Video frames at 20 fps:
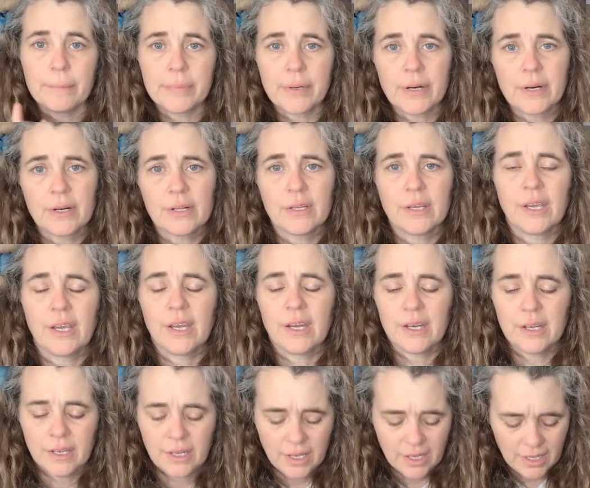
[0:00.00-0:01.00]

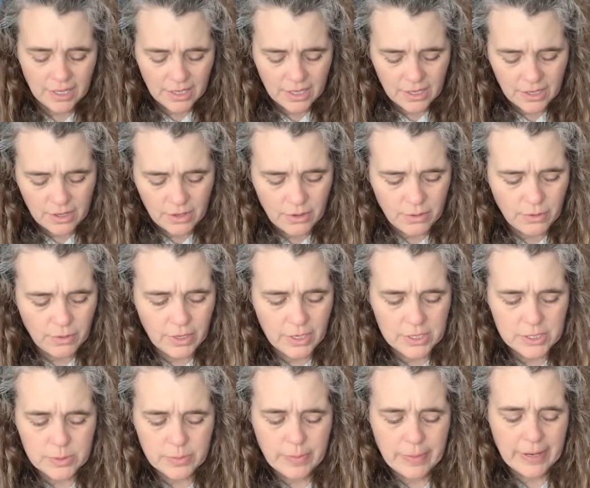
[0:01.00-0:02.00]
purling
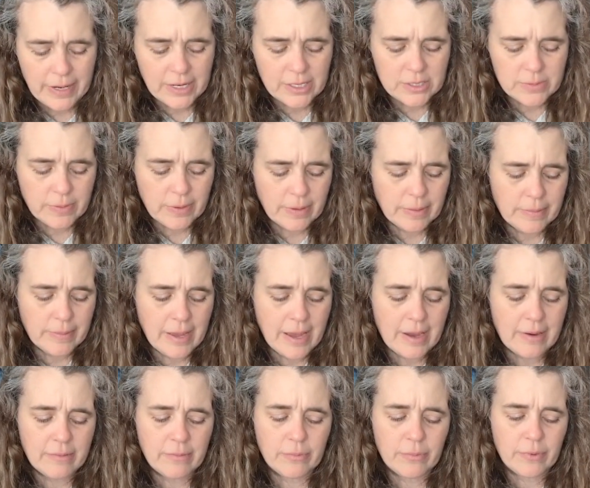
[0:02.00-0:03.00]
is the biggest problem
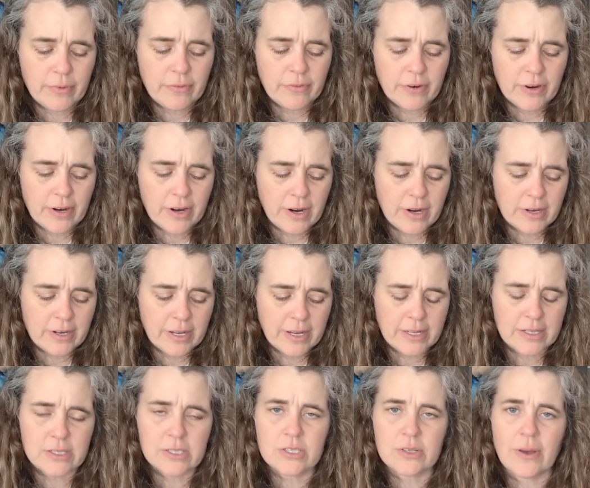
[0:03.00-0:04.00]
for
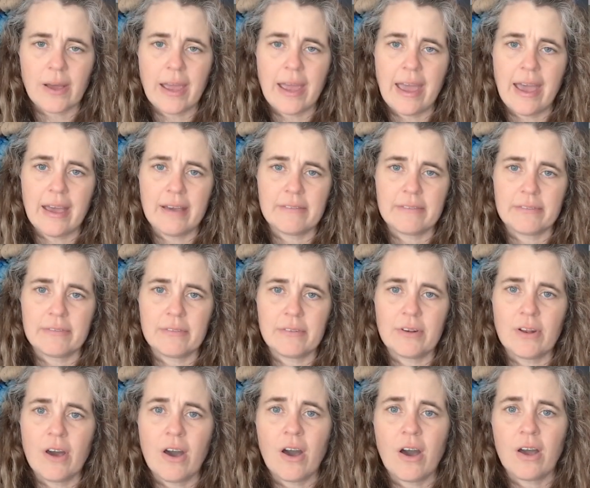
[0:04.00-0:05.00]
cardigans. So I have
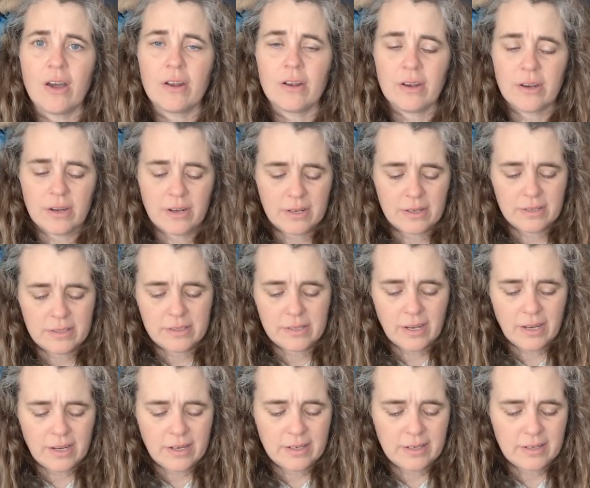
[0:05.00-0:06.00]
not
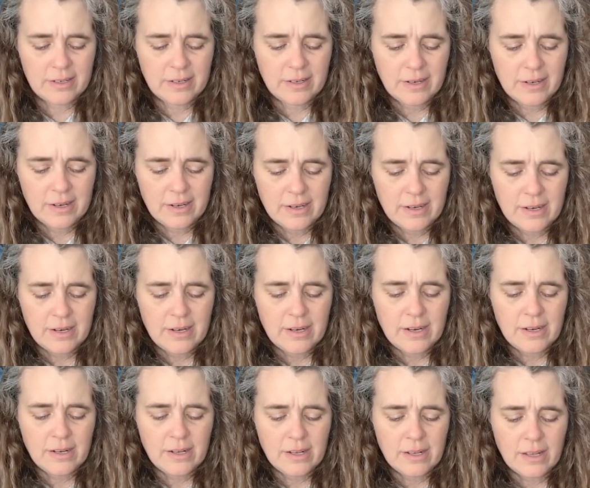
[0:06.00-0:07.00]
done,
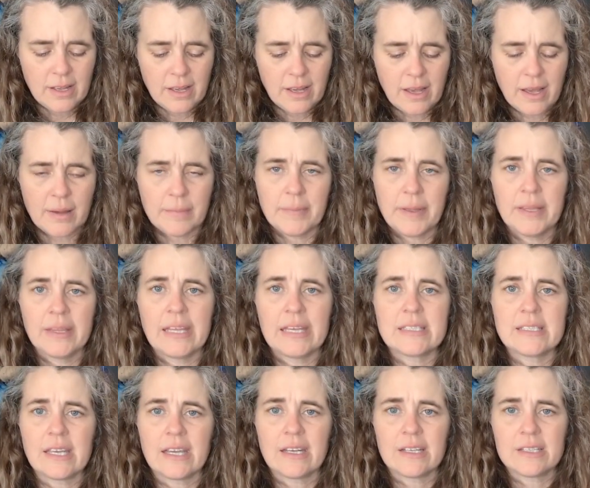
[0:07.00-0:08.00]
unless I